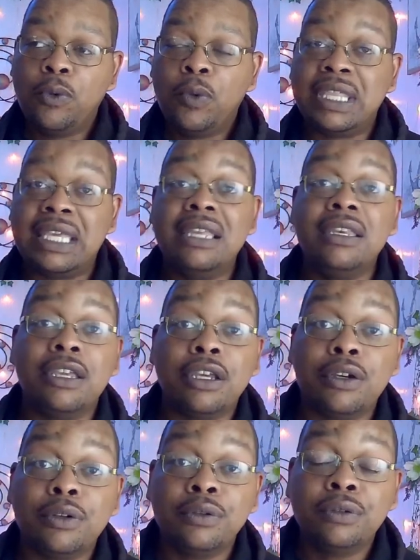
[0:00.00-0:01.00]
within
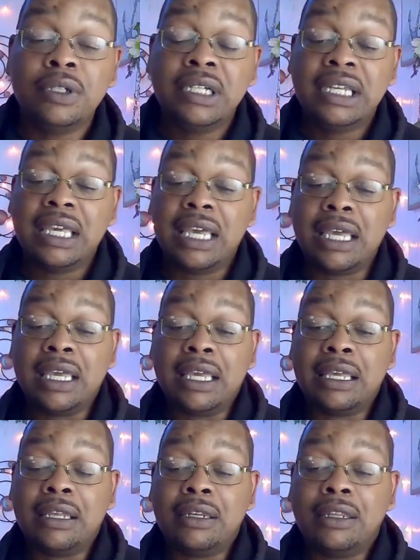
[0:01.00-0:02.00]
you,
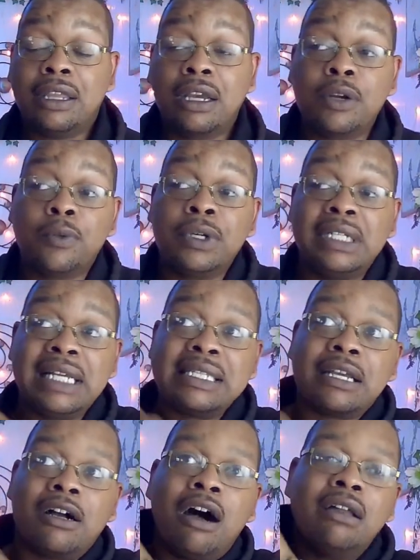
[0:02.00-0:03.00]
and they're going to realize
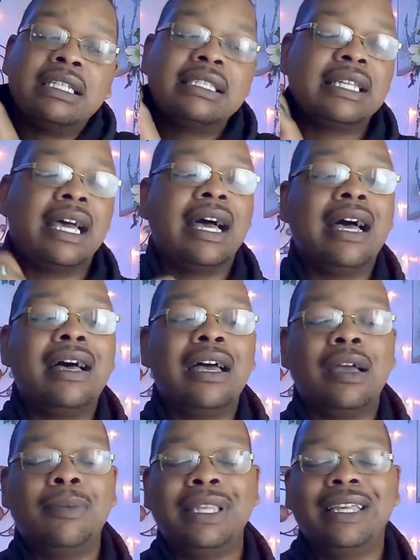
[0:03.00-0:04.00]
like all this
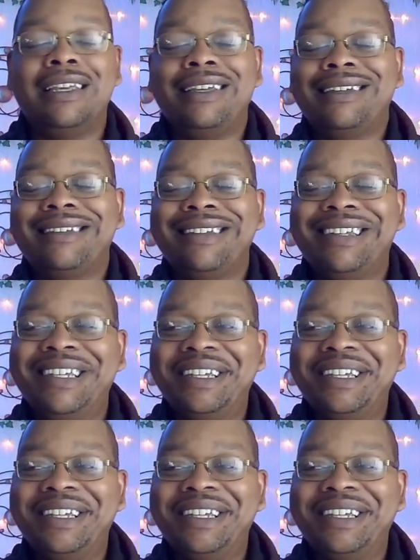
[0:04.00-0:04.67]
time, like